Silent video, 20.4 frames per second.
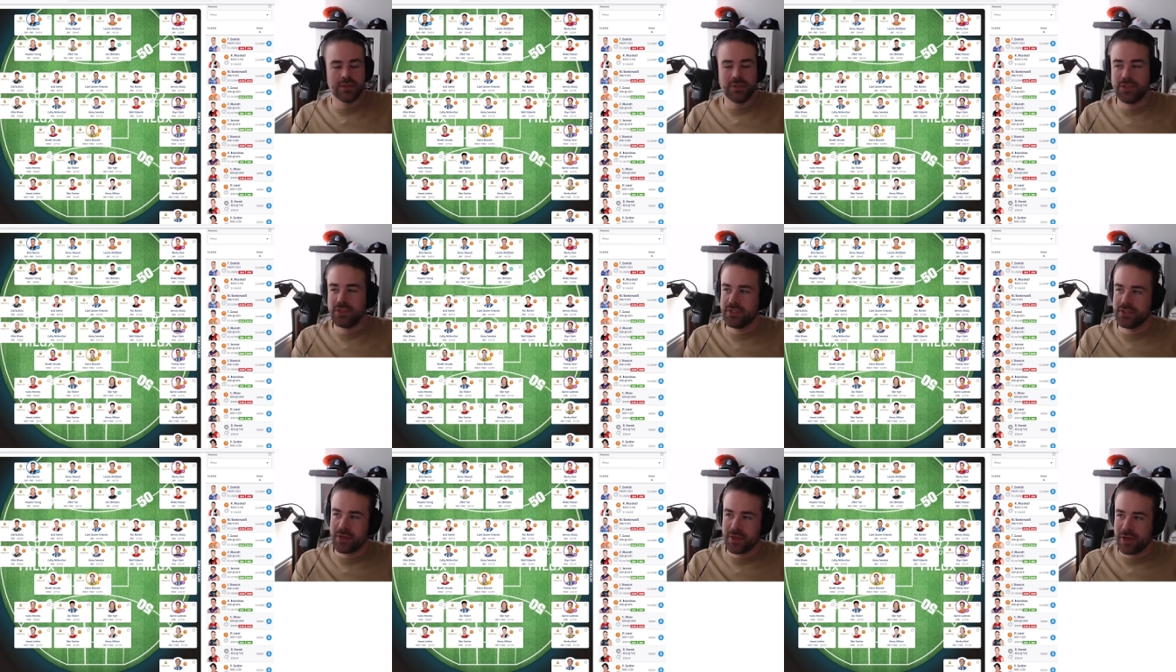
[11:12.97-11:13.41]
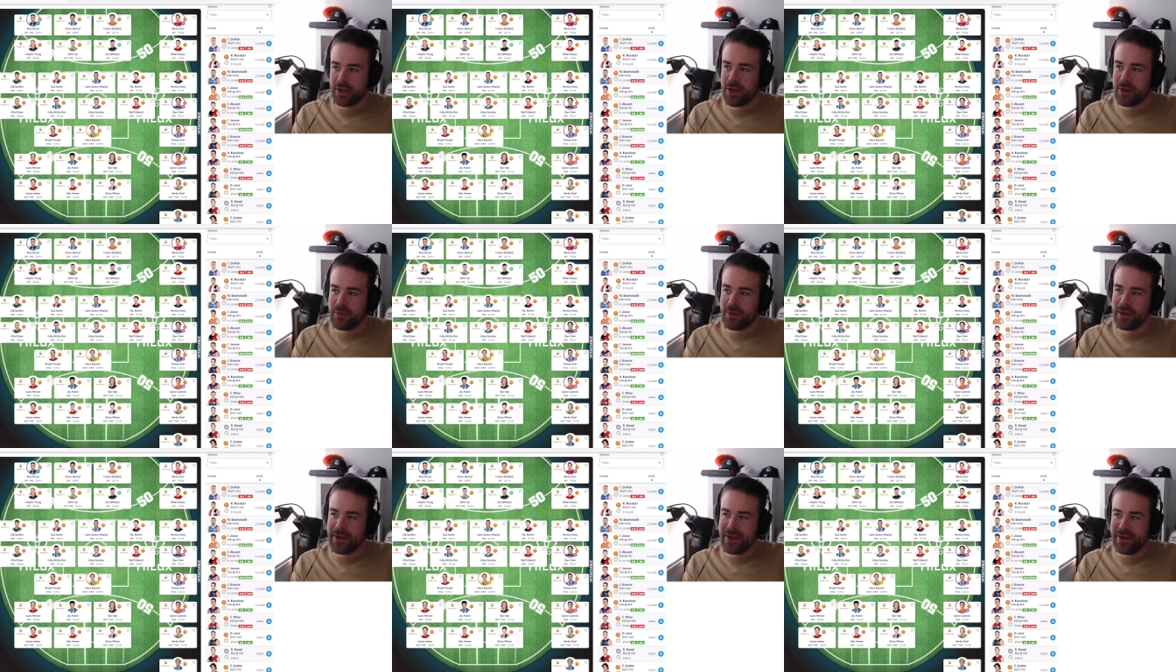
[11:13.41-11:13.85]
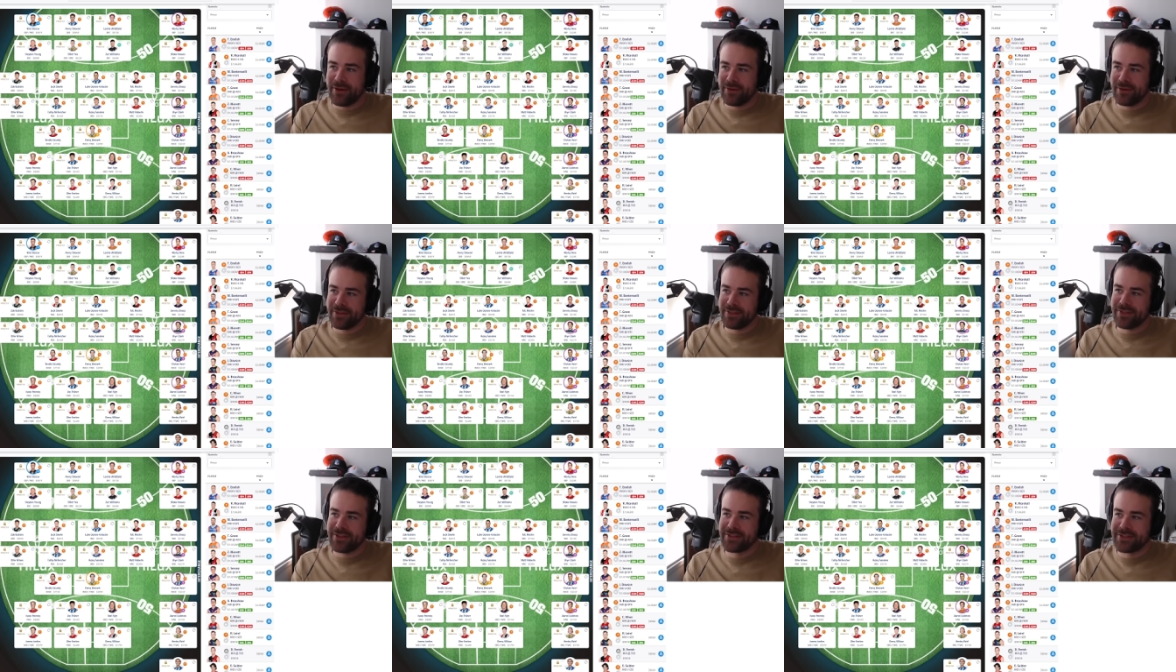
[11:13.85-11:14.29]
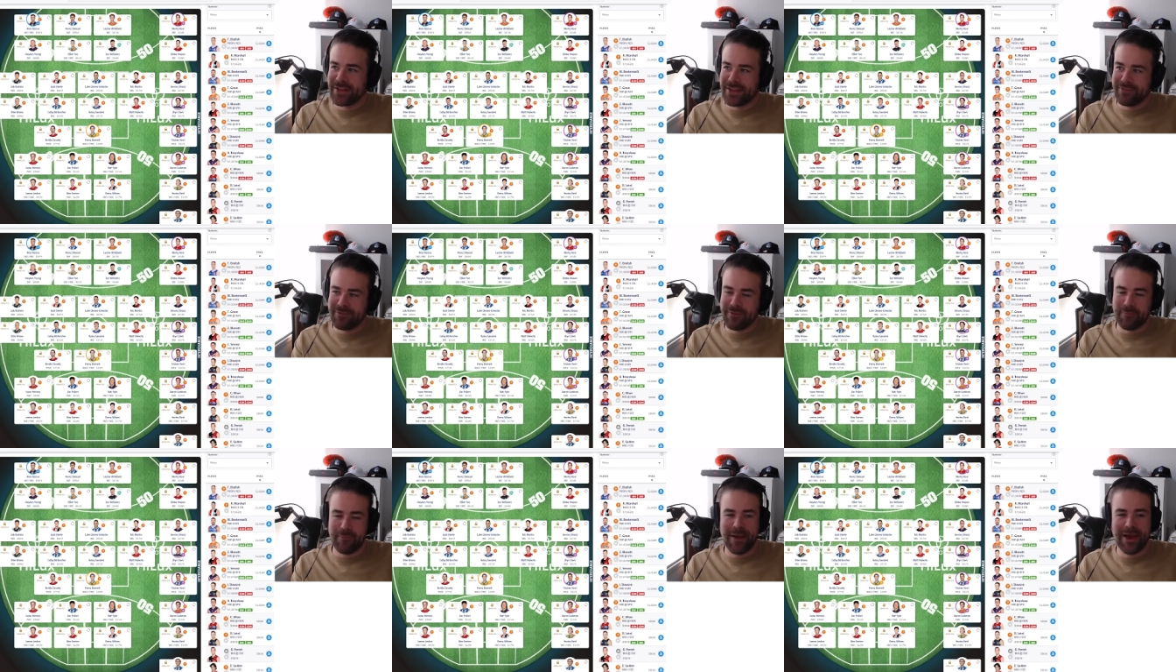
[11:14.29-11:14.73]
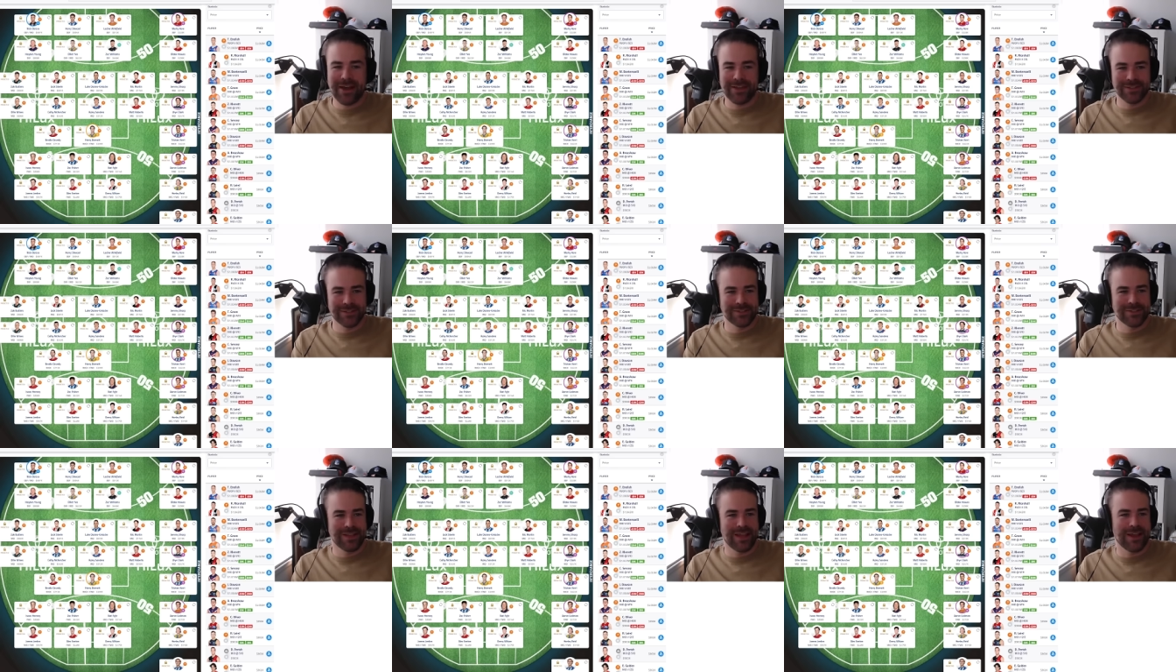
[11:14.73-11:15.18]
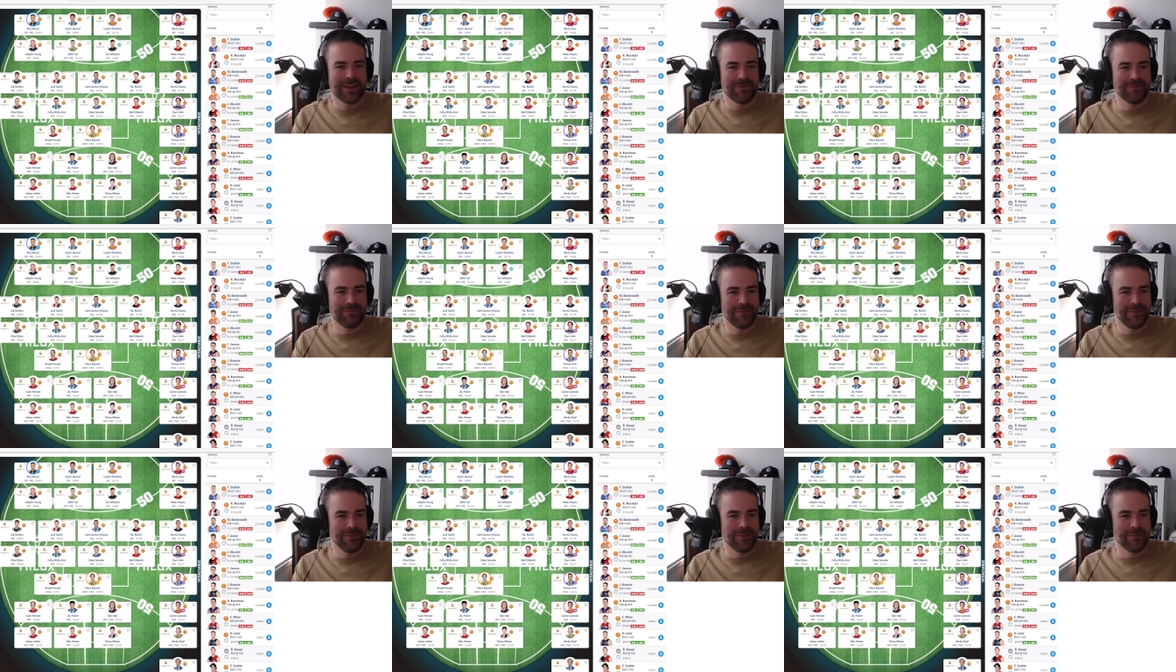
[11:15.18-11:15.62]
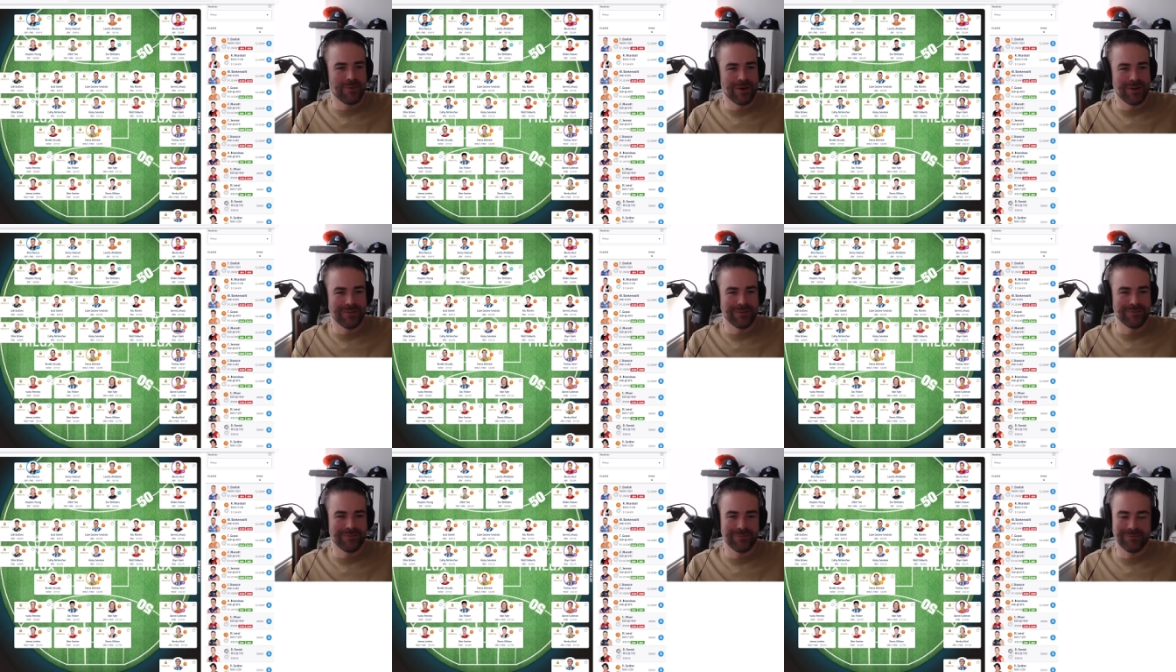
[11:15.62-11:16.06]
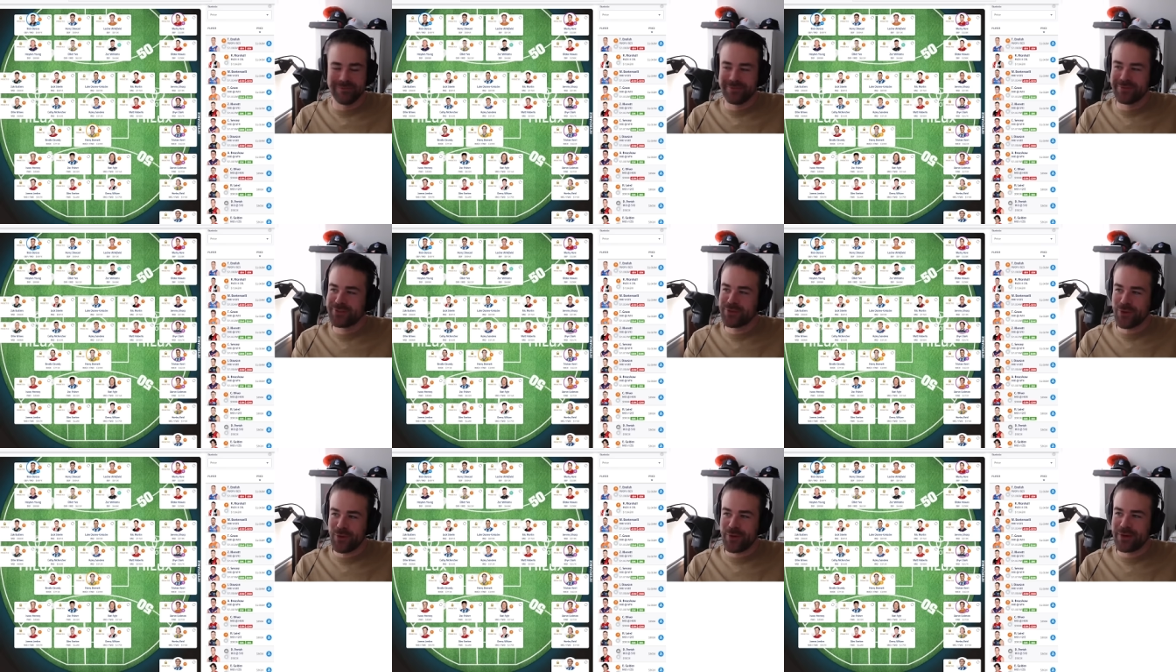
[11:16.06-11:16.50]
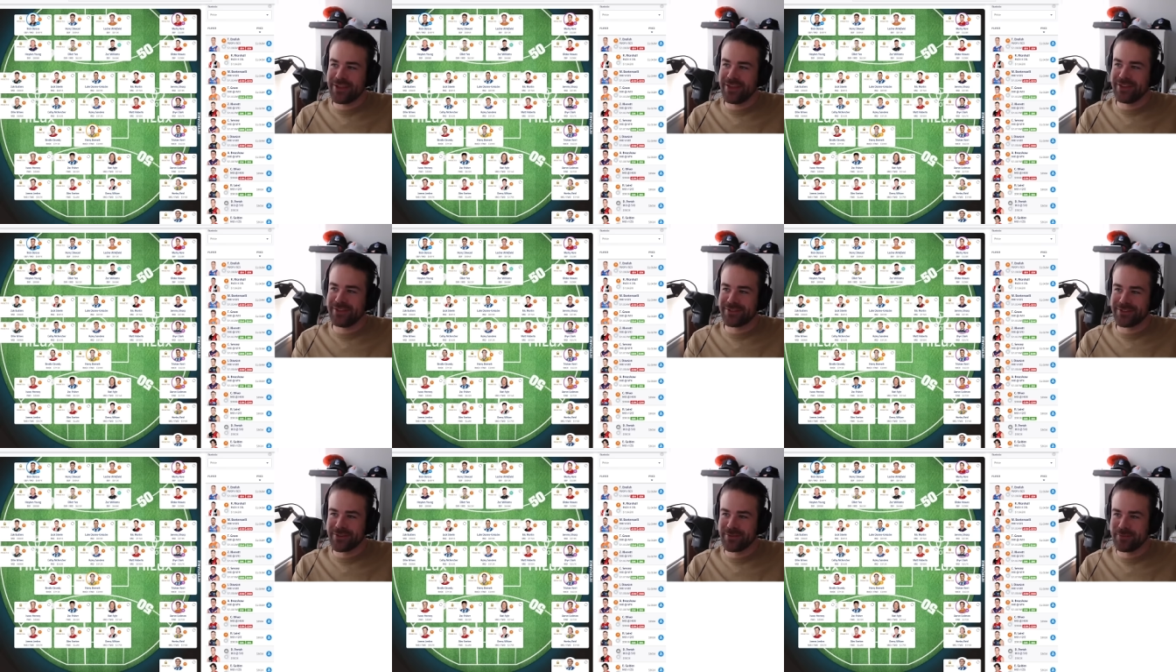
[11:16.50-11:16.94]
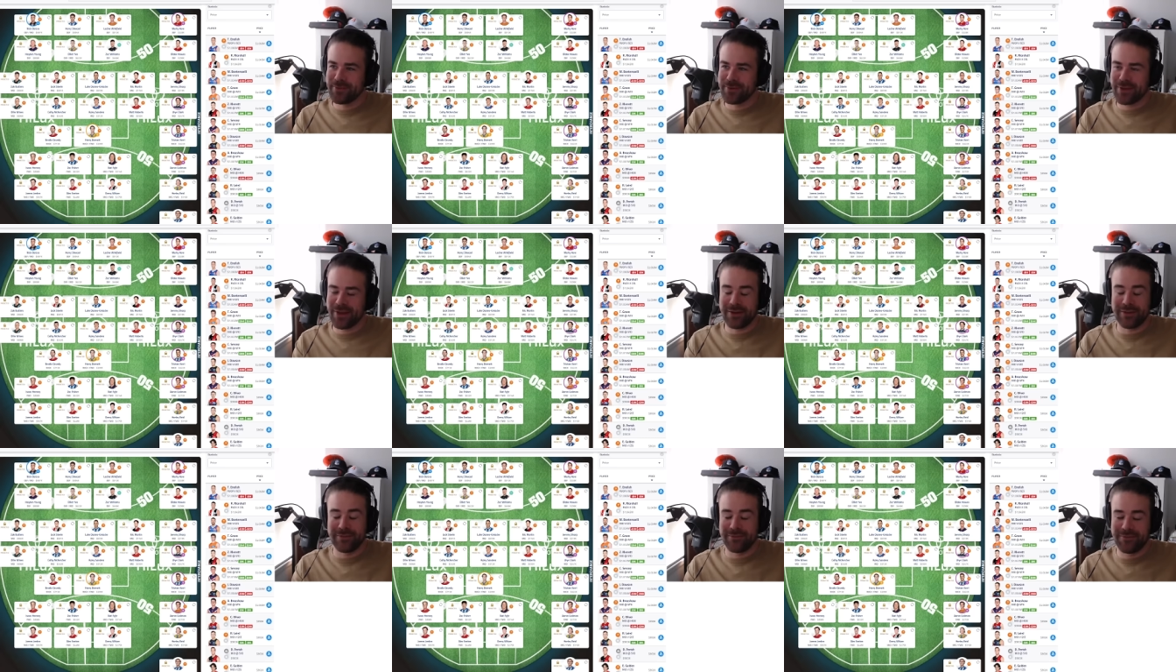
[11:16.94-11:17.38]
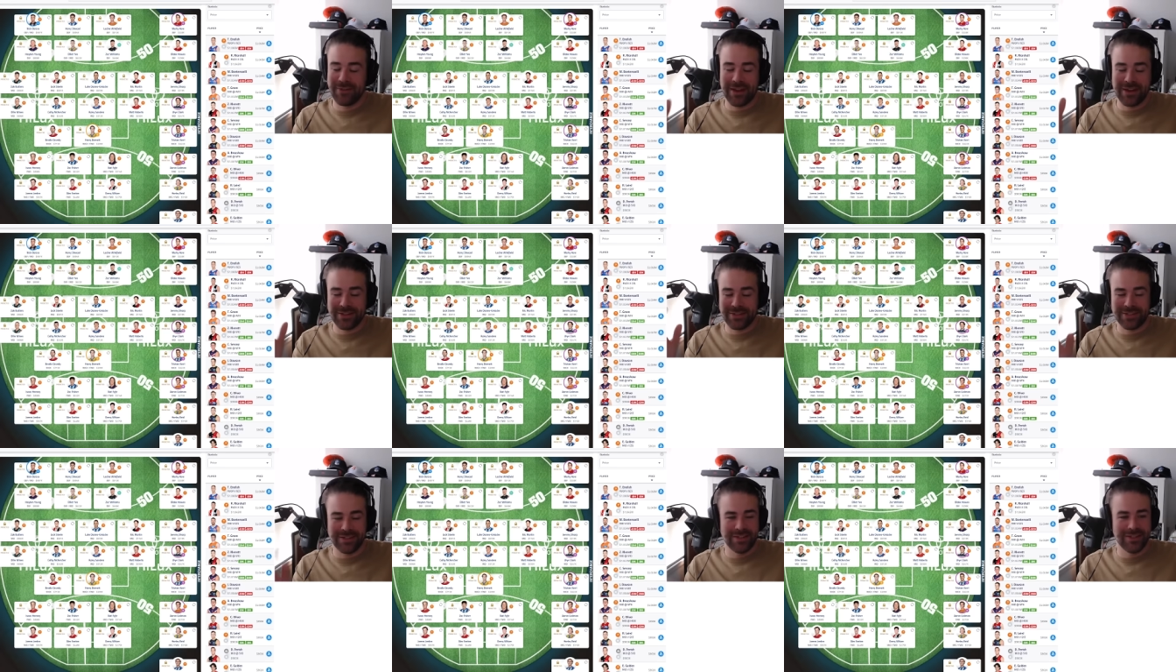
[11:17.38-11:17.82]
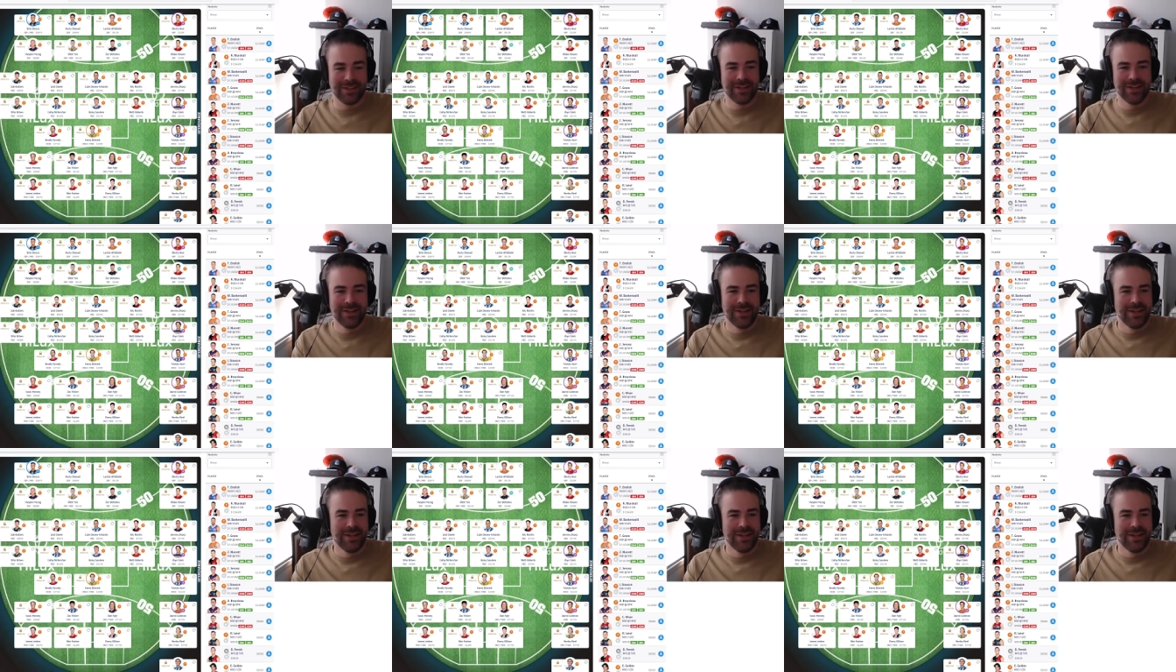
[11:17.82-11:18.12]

she's not going to go away now unless I give her pats out of you while talking super uh, fantasy.